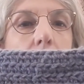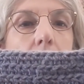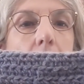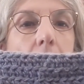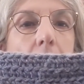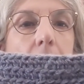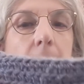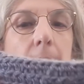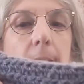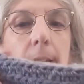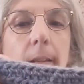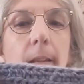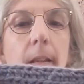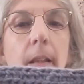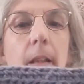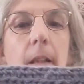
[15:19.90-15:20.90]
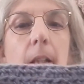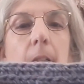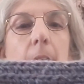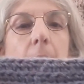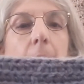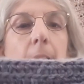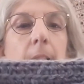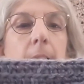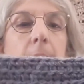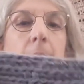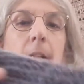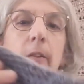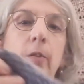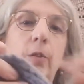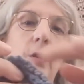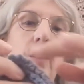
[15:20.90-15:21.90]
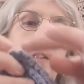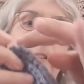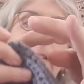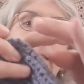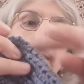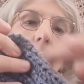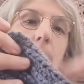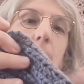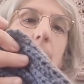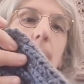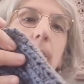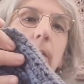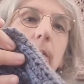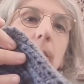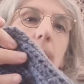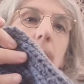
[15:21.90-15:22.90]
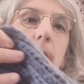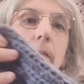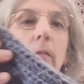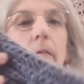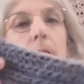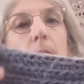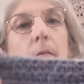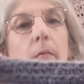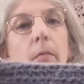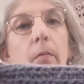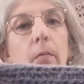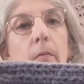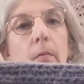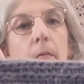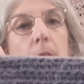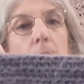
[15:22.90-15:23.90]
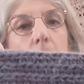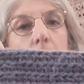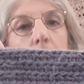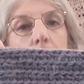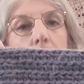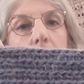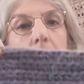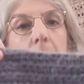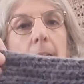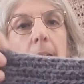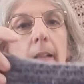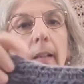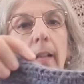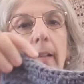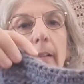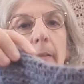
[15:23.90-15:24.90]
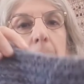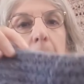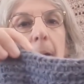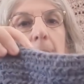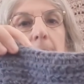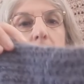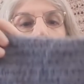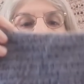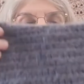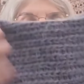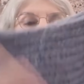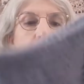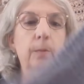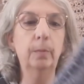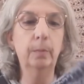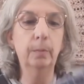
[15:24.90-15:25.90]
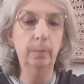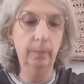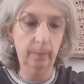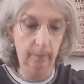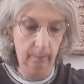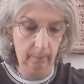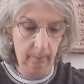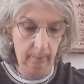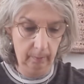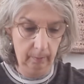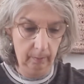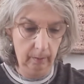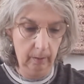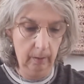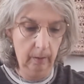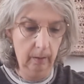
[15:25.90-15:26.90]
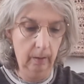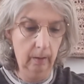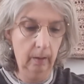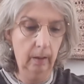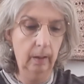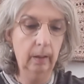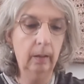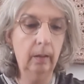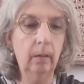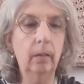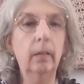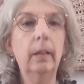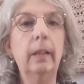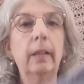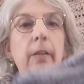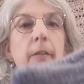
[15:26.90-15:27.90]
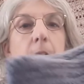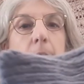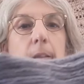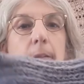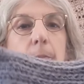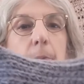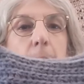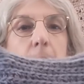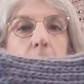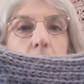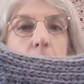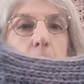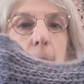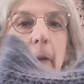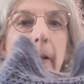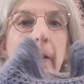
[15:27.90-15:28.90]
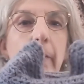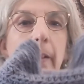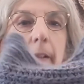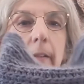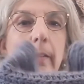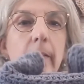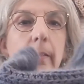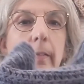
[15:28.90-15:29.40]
the lines, and then you just sew it at the end and it makes these two little ears when you wear it.